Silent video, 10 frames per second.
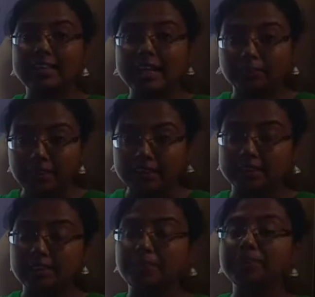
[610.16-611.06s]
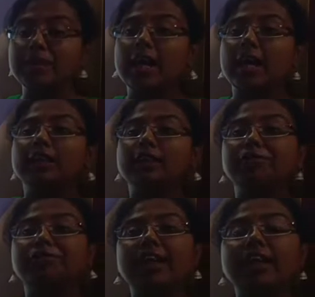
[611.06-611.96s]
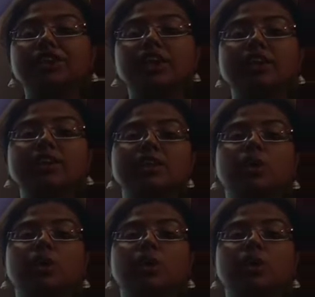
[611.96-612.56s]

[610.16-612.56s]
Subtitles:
That means the villagers